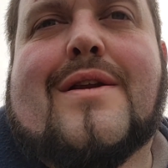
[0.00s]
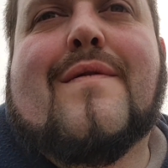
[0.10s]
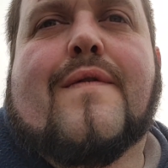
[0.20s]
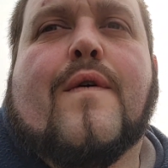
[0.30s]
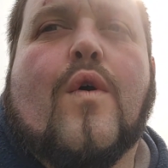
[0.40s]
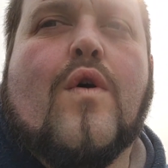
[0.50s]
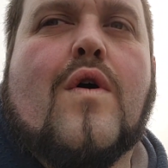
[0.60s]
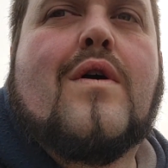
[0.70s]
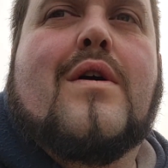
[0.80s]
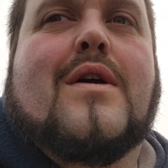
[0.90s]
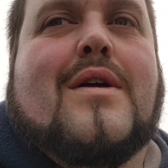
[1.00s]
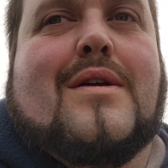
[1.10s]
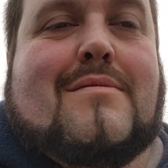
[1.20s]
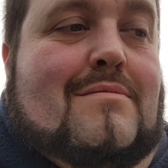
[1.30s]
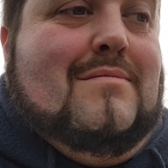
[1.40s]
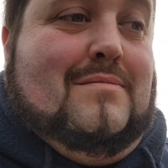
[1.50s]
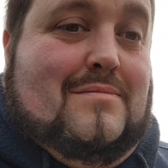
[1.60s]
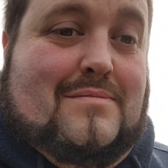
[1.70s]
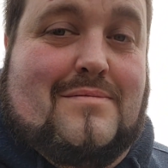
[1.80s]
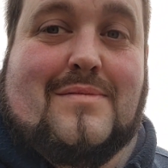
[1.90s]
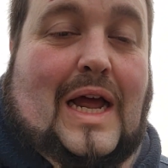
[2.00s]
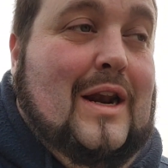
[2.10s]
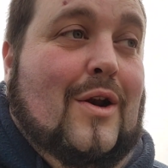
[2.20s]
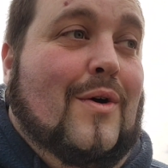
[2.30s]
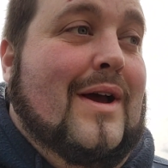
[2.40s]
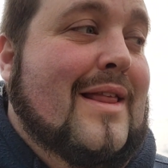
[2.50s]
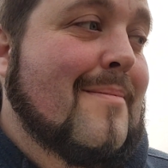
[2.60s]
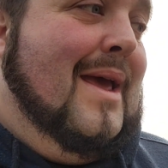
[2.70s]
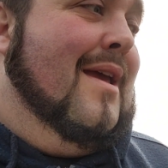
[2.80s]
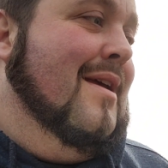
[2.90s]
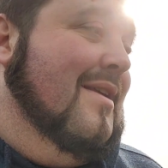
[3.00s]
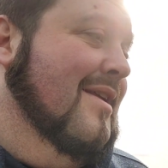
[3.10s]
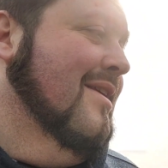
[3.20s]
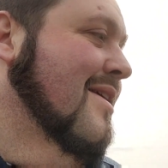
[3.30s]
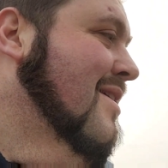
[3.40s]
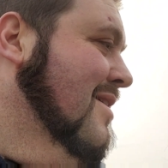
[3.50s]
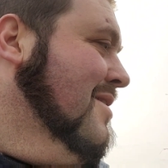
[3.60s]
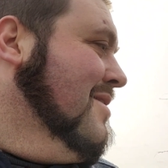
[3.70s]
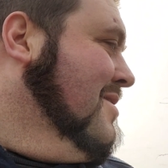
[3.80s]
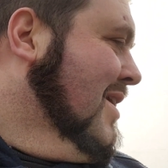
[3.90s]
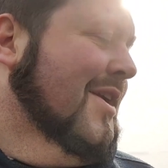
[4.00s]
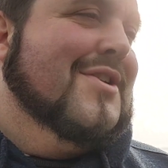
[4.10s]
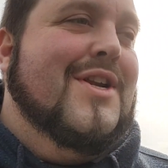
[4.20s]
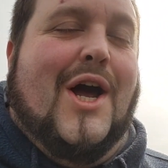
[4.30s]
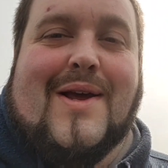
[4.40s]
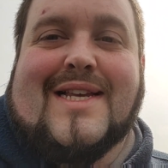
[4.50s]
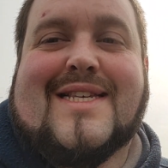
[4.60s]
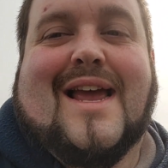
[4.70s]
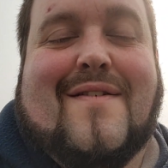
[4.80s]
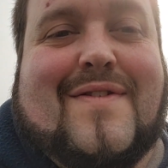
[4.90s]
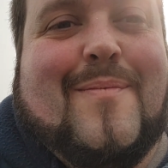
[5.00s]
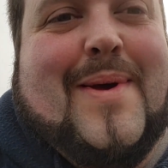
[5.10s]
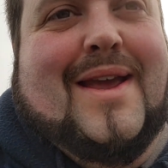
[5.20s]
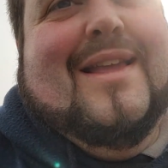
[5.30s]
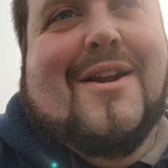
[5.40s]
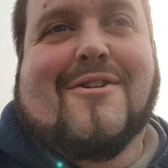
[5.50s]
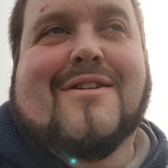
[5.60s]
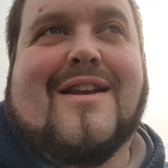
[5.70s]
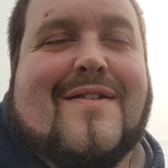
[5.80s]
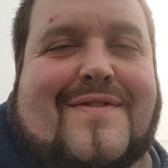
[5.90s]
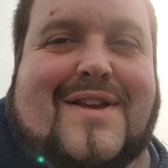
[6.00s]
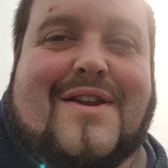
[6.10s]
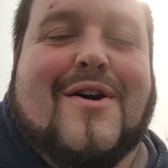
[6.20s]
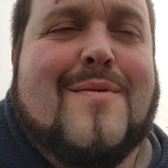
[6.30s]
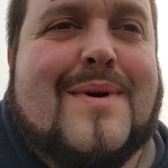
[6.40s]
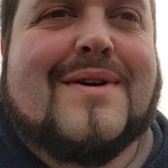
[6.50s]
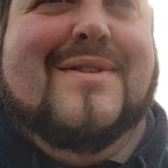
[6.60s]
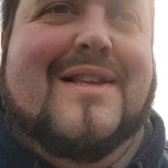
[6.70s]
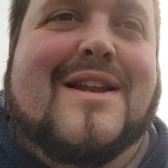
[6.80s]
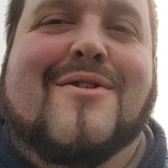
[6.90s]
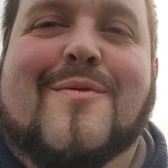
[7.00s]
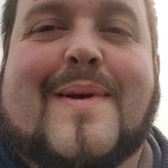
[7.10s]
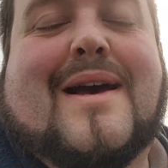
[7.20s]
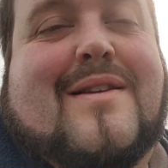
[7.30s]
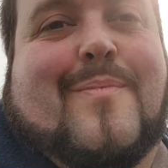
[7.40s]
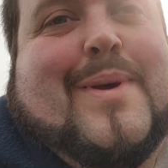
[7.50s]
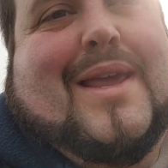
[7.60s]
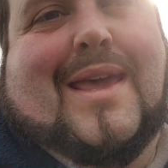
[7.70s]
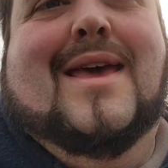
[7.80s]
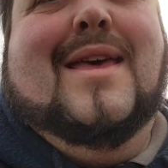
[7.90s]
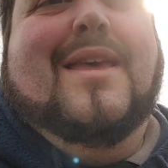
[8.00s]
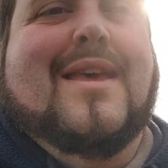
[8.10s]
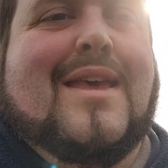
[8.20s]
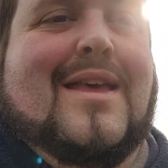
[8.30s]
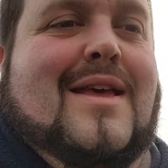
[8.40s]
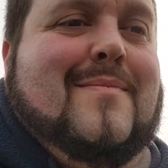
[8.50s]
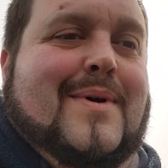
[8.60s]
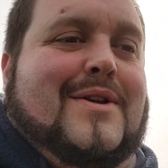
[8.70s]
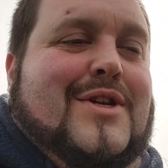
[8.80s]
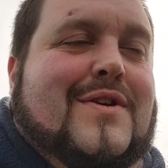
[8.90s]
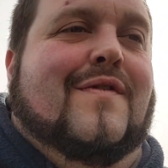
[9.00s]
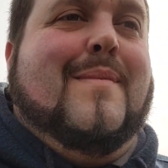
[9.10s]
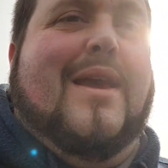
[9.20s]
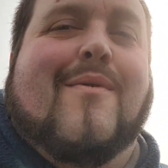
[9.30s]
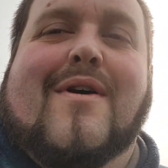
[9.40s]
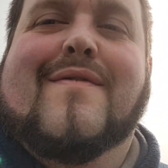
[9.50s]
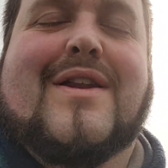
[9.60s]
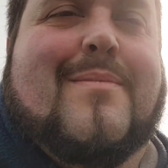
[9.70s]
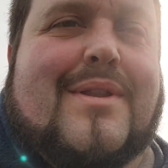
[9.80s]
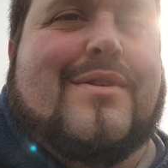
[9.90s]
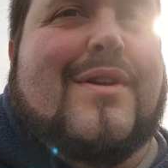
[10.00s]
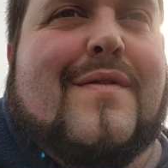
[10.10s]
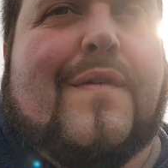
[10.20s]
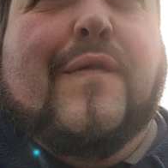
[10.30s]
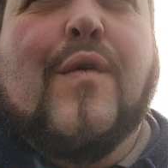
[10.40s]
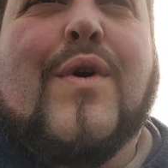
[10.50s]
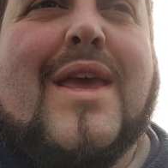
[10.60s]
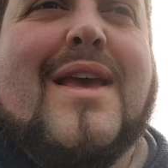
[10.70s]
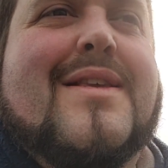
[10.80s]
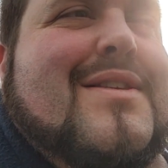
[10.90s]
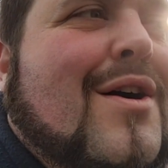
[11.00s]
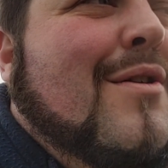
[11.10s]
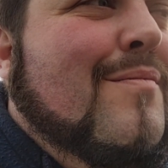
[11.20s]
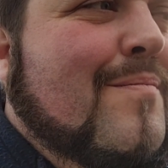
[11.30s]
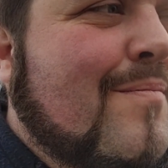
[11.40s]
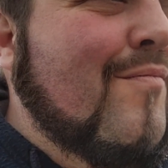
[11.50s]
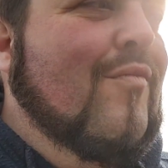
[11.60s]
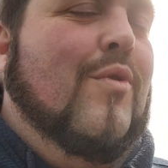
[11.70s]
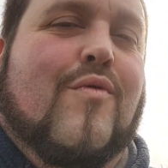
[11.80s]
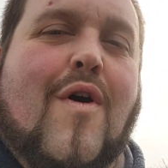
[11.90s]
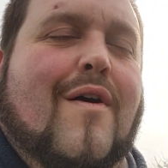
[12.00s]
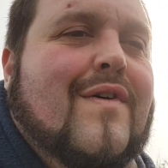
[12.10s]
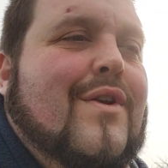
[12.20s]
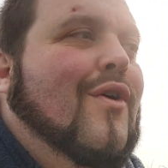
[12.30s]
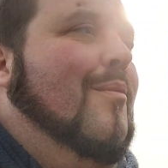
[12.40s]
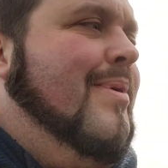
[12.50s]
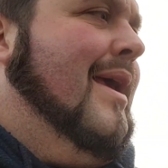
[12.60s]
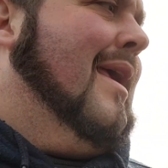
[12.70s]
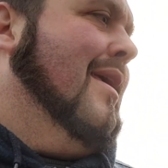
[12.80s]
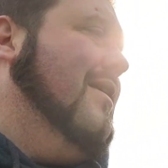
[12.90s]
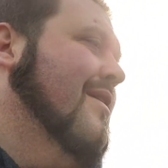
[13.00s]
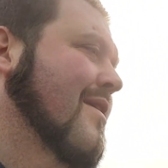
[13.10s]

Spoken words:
for longer than me, and you know it's safe to pick, then I would love to know, because then I would be able to pick it. But just for me, where I've only been doing it for 4 years, I would rather not pick it.